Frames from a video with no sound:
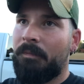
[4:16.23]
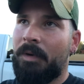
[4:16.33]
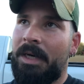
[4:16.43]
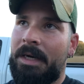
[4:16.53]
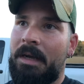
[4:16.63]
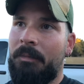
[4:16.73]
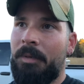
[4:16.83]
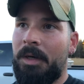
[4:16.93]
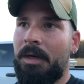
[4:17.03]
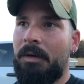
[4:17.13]
brake
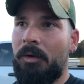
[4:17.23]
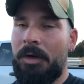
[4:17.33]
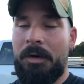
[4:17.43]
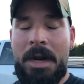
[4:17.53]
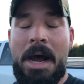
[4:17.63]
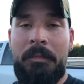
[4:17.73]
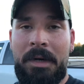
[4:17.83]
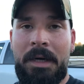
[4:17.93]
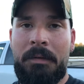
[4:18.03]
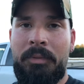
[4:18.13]
caliper, or you're not
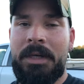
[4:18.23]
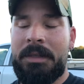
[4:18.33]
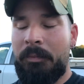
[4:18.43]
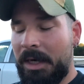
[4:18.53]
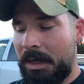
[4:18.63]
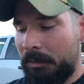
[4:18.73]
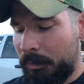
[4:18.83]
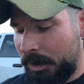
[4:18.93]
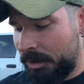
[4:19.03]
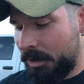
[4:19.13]
applying the brakes, the brake
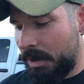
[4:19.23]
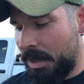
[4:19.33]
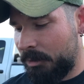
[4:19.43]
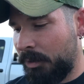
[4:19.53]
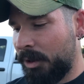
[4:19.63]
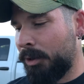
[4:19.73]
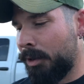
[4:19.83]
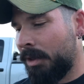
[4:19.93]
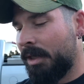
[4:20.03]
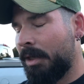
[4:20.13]
caliper still has pressure
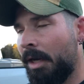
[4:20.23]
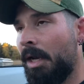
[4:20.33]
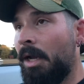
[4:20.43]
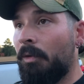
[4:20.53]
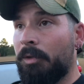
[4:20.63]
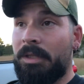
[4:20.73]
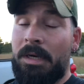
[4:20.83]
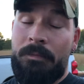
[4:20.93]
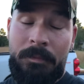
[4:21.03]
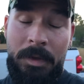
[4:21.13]
on there, which is,
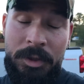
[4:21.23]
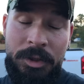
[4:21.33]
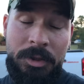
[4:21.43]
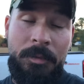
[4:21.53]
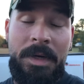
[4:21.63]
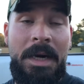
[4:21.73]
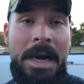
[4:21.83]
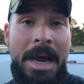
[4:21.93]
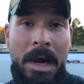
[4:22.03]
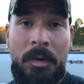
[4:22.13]
I'm assuming,
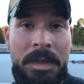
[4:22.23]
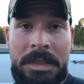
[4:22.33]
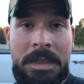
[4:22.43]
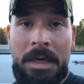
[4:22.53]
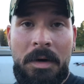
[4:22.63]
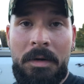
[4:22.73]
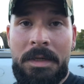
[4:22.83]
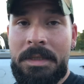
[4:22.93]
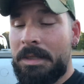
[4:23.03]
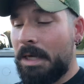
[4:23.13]
how it stayed on
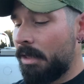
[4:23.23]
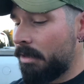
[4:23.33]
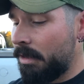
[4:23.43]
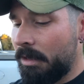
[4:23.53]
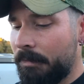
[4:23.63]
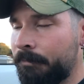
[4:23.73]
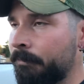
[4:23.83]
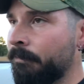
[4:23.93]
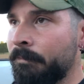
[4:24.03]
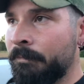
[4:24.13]
this entire time.
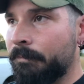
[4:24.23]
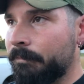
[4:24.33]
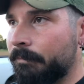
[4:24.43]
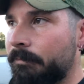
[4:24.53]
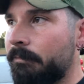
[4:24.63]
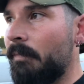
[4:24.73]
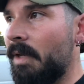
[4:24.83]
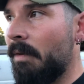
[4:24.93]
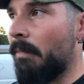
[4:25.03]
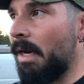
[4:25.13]

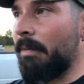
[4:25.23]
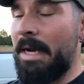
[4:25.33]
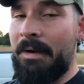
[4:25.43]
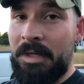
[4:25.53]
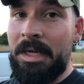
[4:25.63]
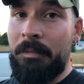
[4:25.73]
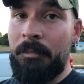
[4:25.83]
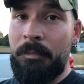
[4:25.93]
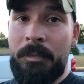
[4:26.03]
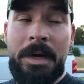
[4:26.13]
But I'm gonna have to get a
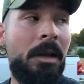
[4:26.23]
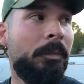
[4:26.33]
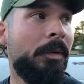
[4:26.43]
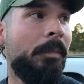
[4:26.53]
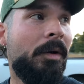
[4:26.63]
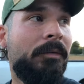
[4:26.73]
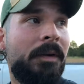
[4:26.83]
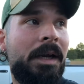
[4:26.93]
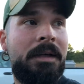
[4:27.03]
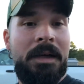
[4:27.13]
caliper bolt
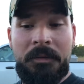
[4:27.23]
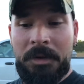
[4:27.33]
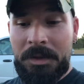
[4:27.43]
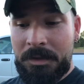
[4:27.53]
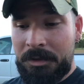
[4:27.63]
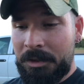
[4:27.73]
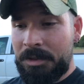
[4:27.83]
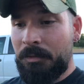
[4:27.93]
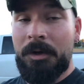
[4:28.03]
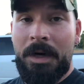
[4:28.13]
for that, definitely, so
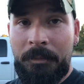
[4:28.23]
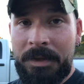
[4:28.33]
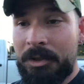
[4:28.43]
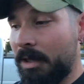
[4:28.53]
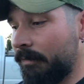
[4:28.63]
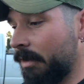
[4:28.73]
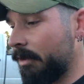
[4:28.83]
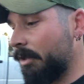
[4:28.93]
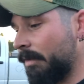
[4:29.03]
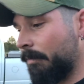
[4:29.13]
Chelsea will not be driving the
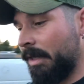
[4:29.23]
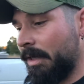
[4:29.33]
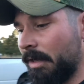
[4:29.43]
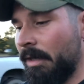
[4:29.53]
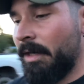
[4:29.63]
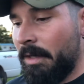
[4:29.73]
Jeep here